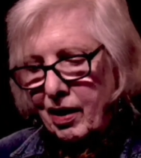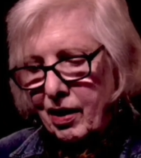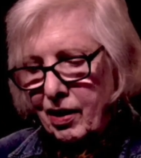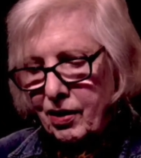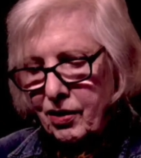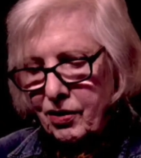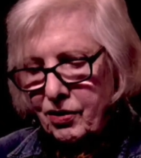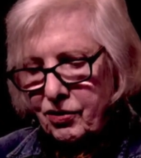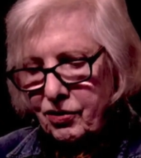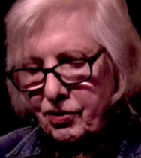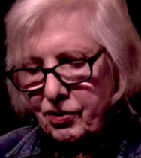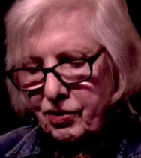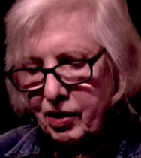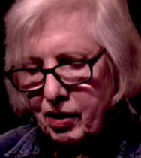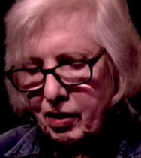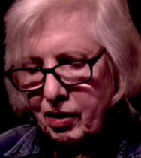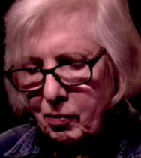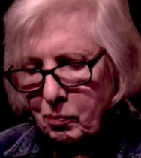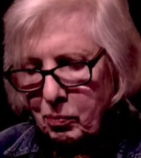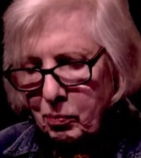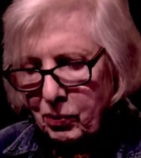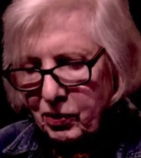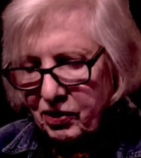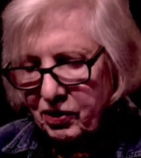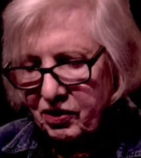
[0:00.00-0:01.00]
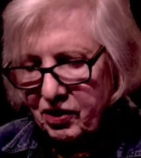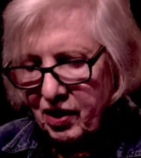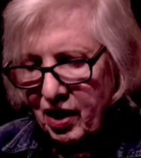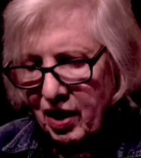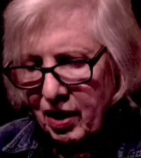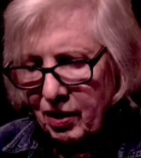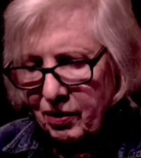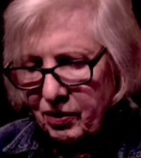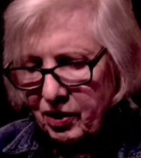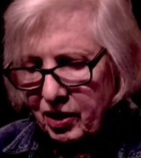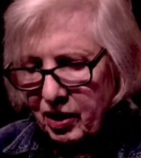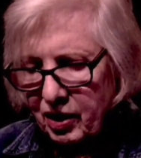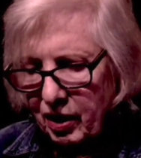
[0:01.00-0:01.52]
Zeke put
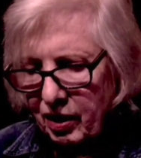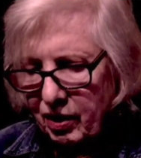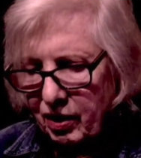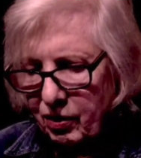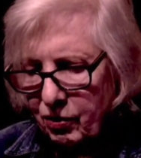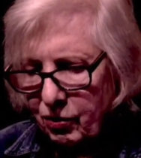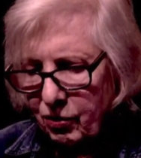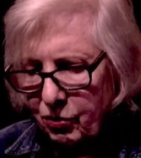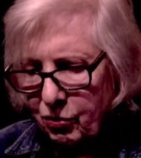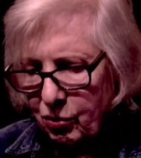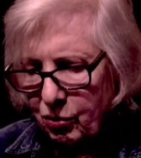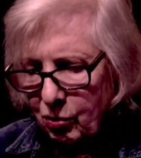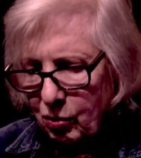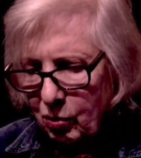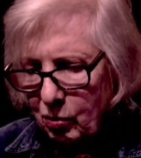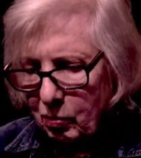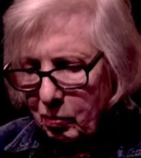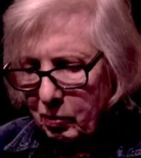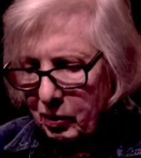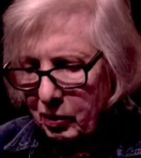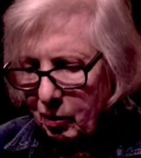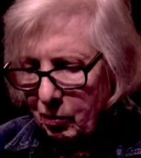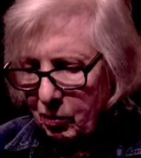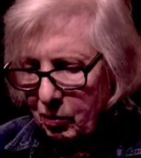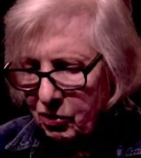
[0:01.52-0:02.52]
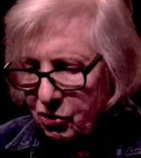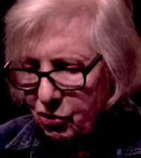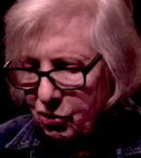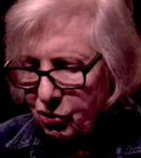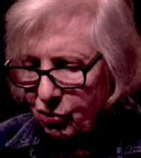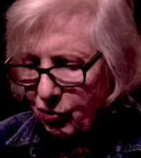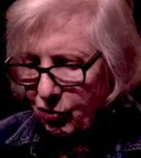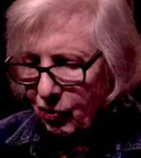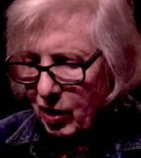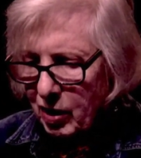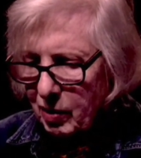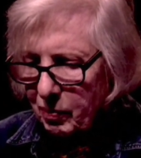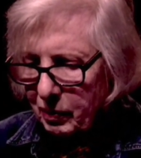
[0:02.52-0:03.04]
down the inner tube he was
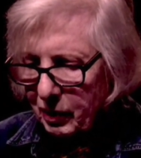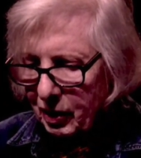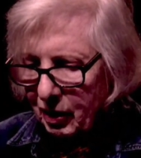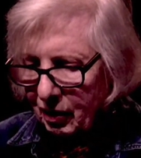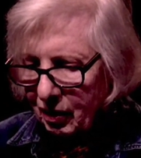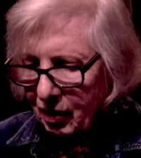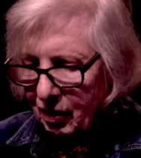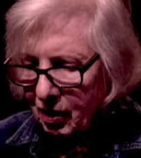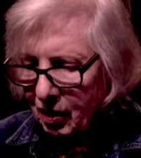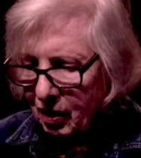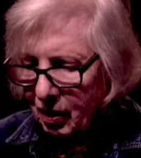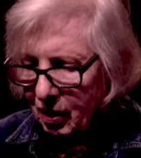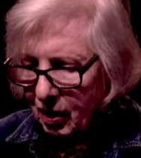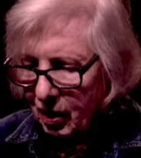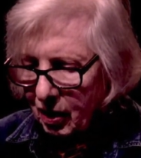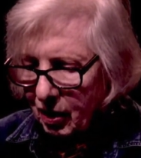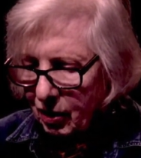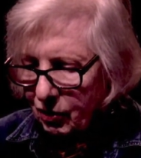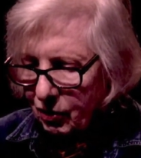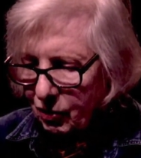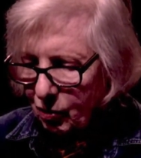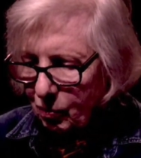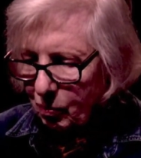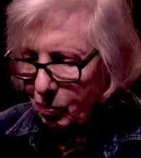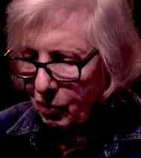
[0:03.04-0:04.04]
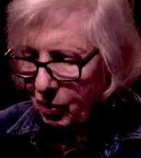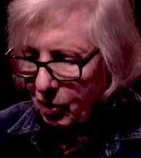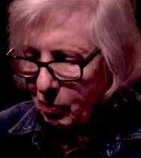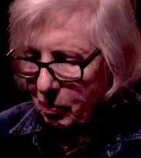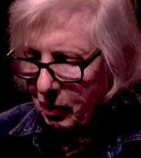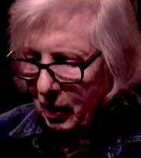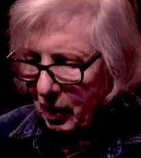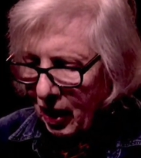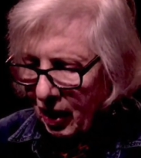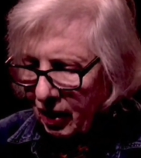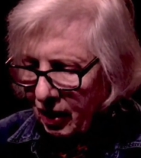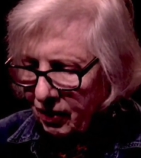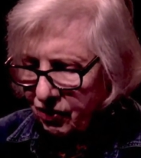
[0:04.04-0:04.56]
scraping to put a
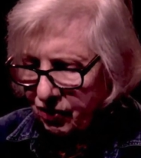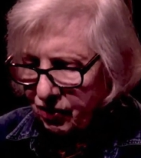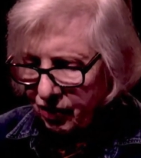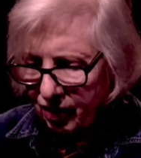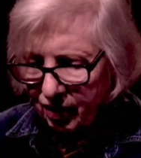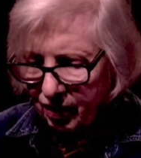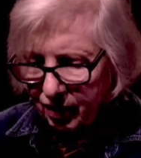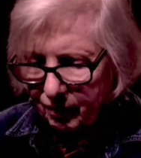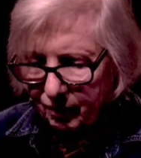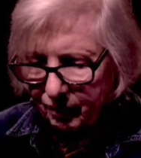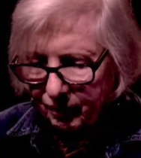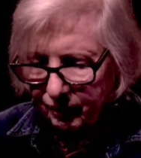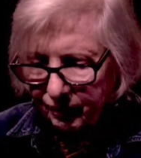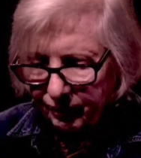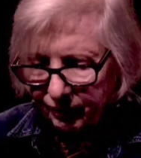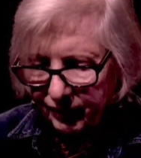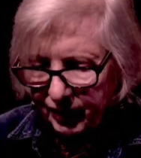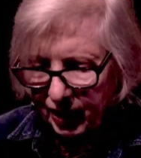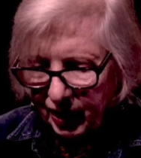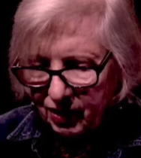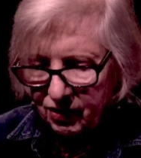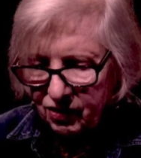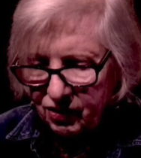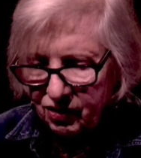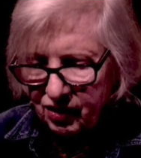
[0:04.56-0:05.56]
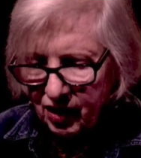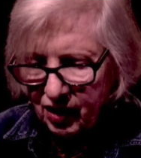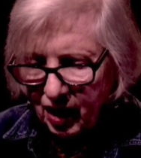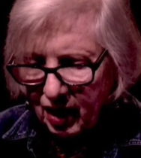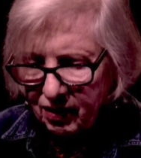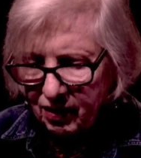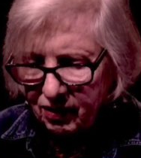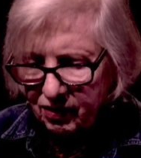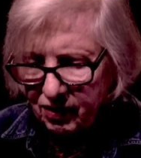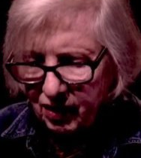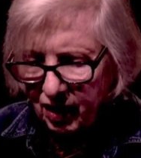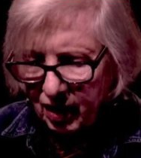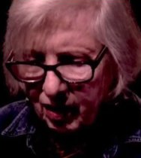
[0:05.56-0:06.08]
patch on and sat
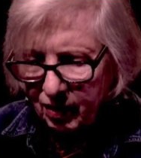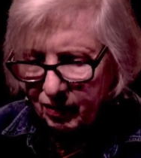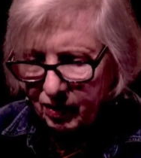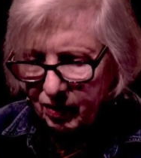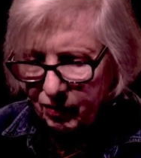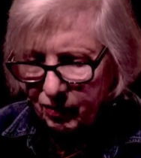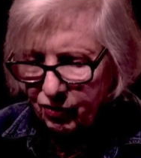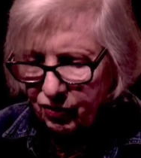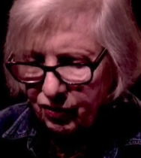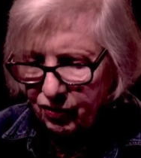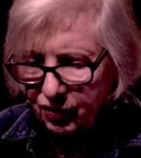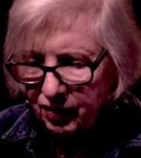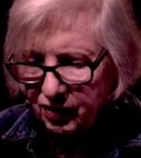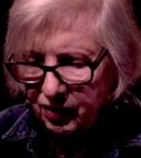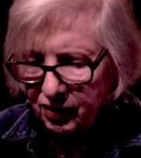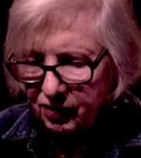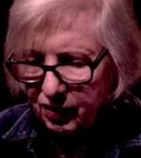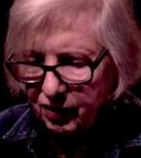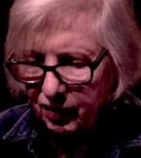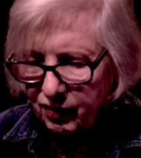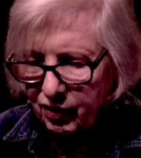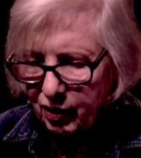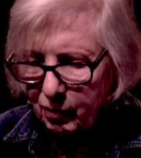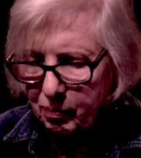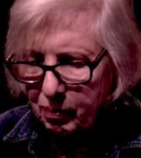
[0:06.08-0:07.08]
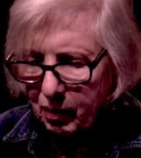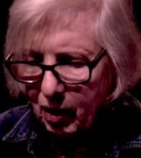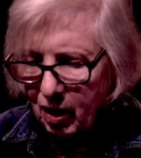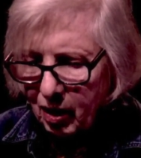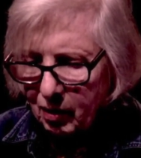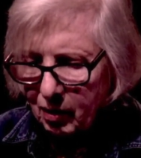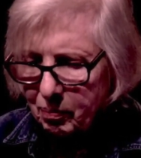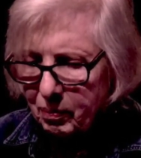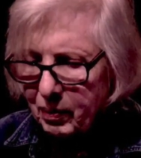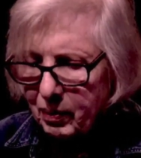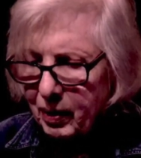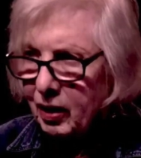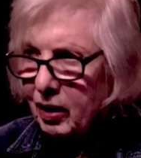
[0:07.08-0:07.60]
down in front of the
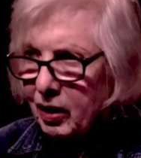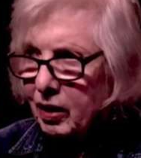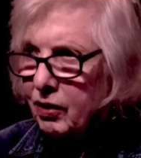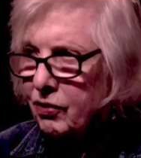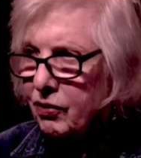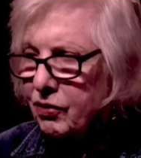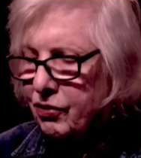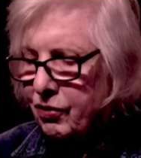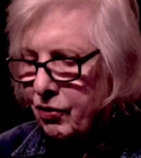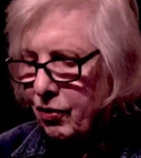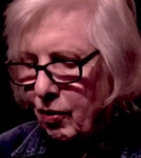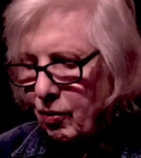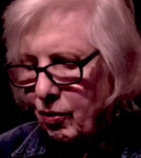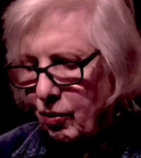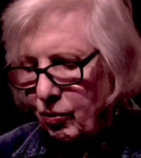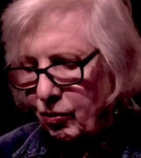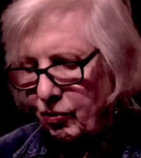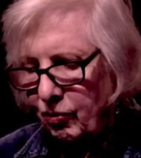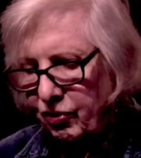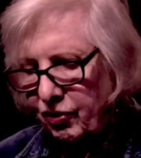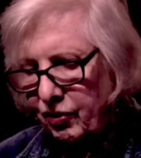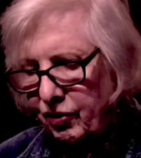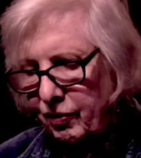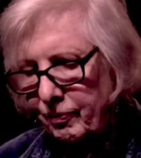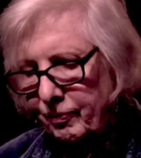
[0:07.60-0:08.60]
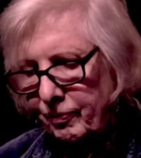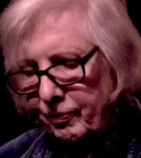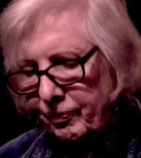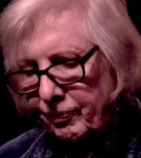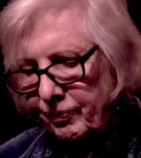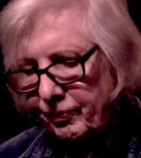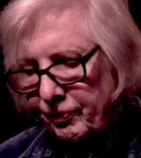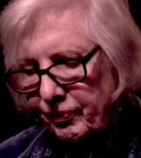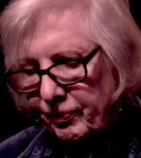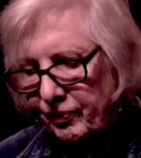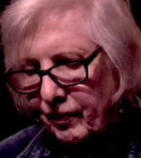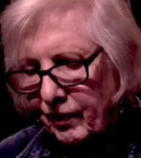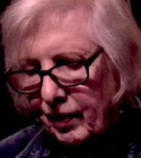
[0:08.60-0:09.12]
potbelly stove.
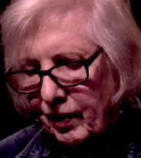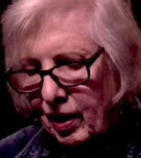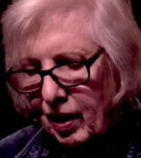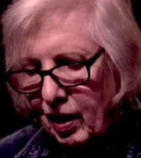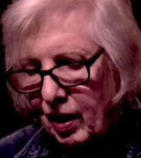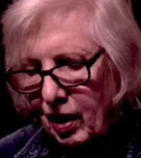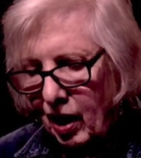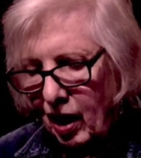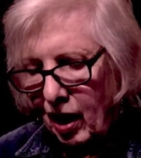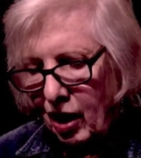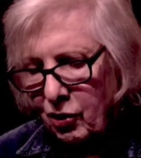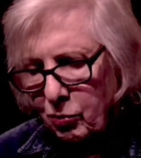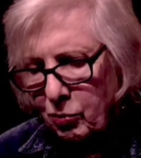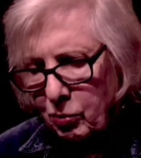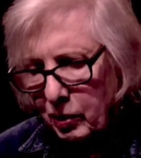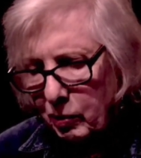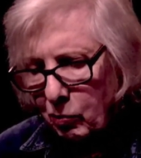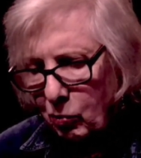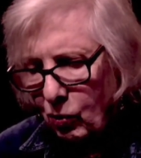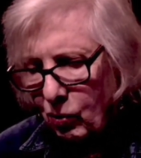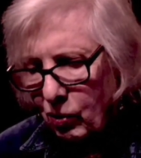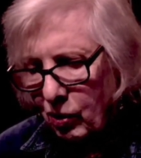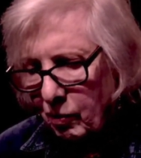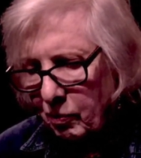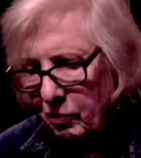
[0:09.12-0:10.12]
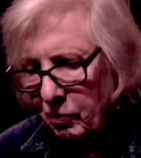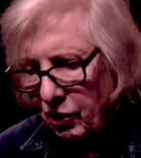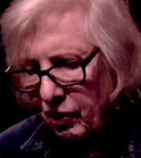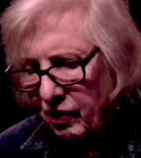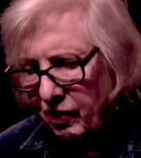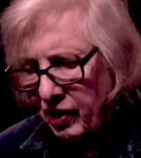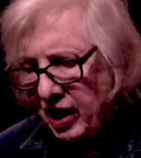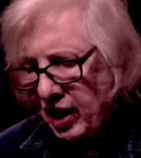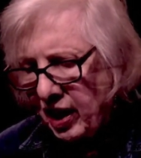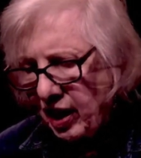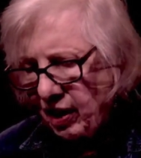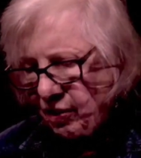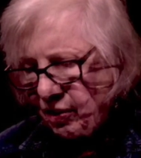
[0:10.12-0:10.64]
As we warmed our
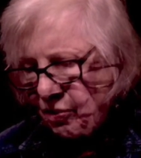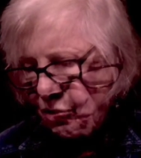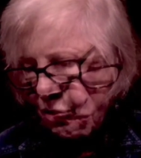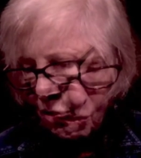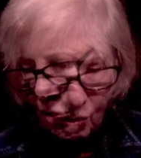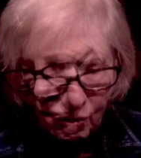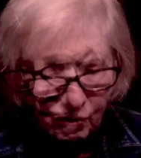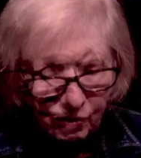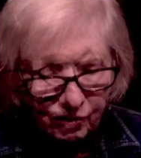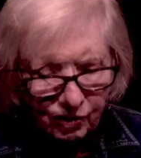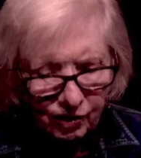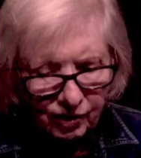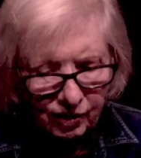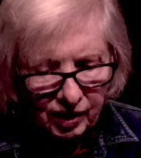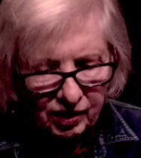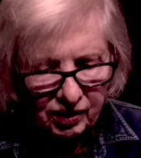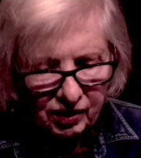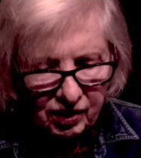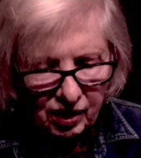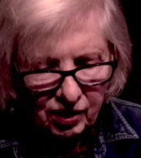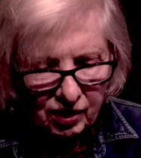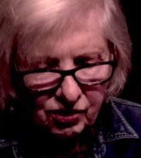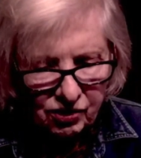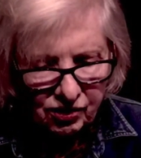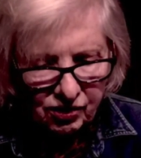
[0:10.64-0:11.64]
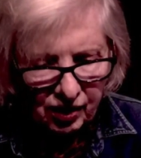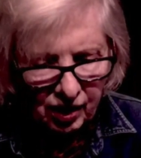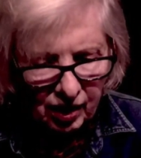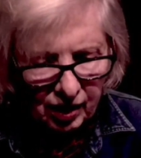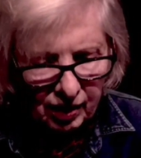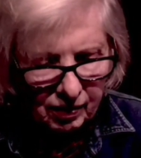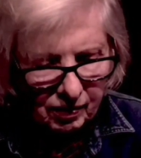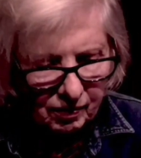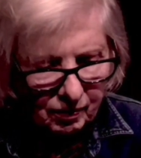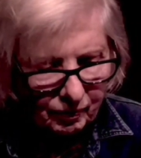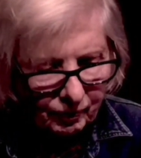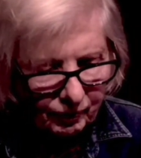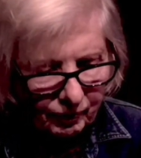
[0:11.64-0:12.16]
hands over it, he said,
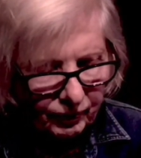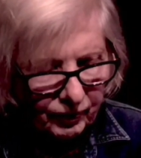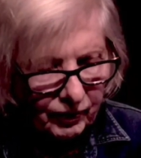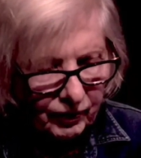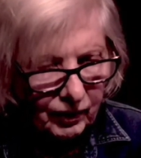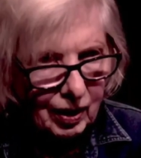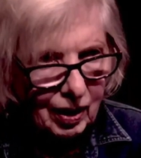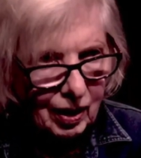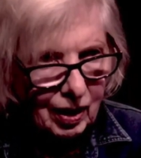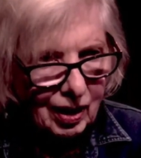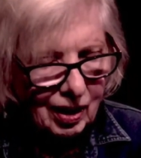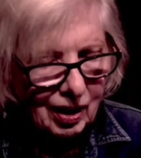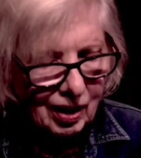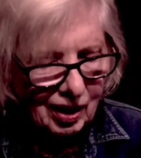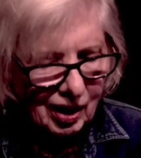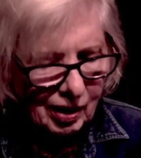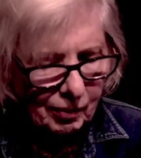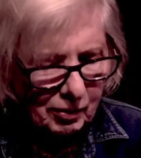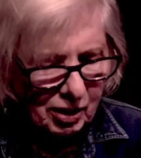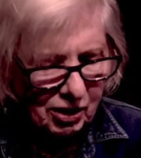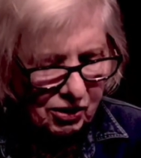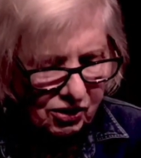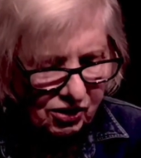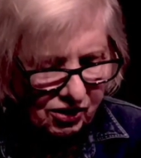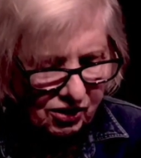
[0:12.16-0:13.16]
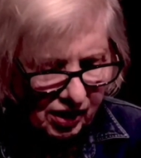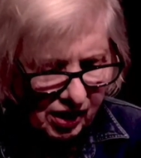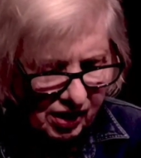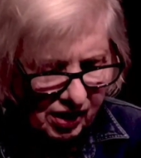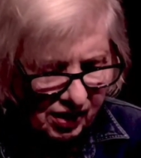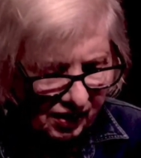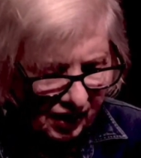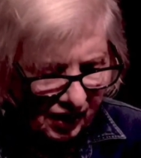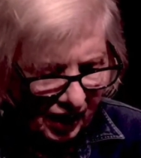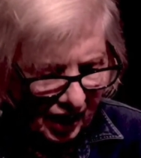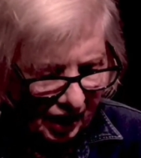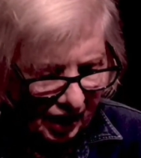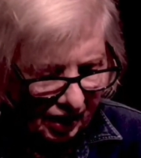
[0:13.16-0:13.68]
"Let me see
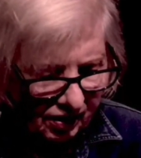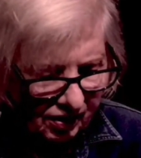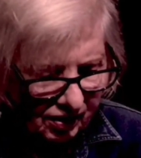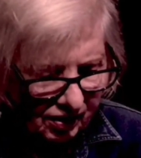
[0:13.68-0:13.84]
that."